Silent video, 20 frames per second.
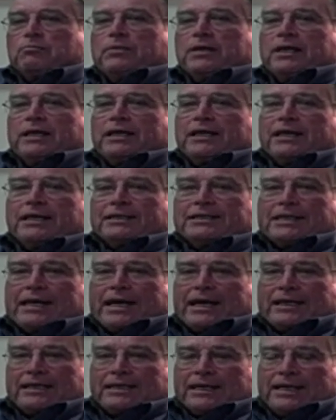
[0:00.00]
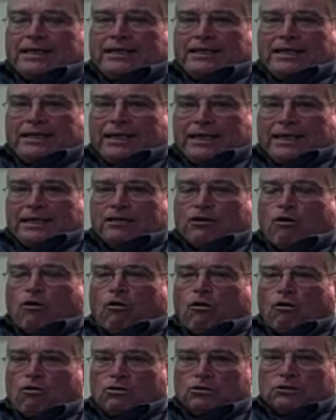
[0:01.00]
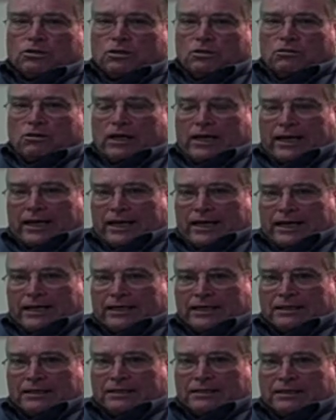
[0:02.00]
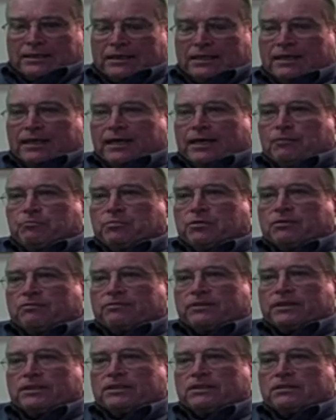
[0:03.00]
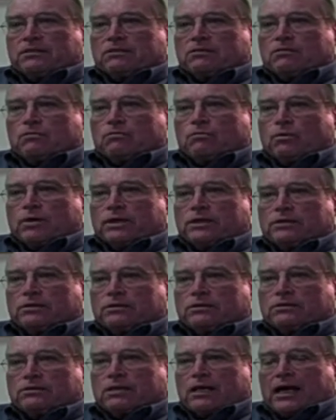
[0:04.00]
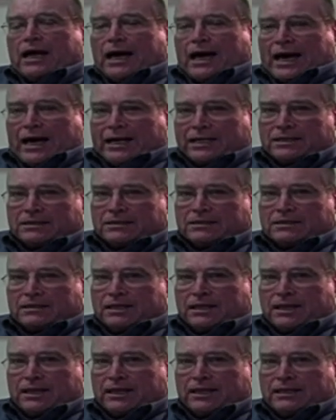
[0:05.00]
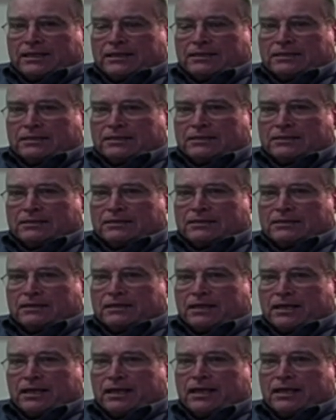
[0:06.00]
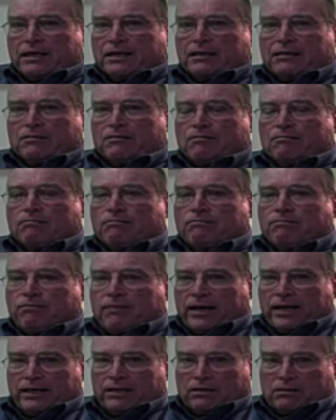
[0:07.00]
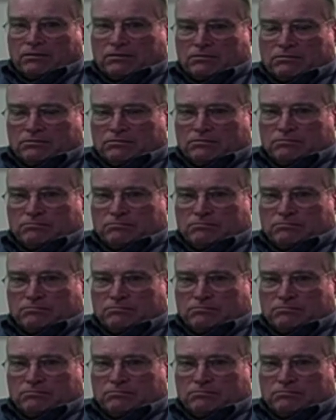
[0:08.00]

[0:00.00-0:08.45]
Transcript: because Act 88 also has a provision which acts as a final